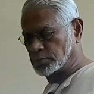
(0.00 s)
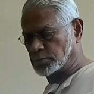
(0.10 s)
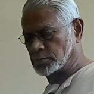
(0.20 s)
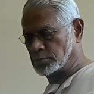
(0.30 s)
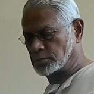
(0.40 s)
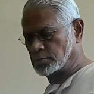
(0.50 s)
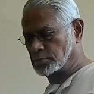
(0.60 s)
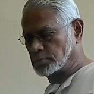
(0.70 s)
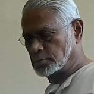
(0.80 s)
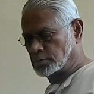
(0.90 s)

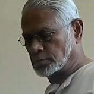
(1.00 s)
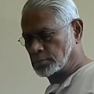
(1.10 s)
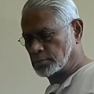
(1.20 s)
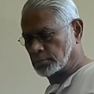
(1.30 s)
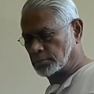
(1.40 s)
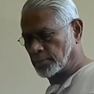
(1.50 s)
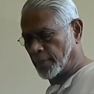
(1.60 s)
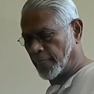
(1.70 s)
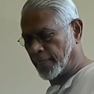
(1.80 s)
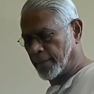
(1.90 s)

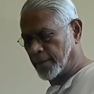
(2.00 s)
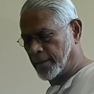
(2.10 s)
(no one is talking)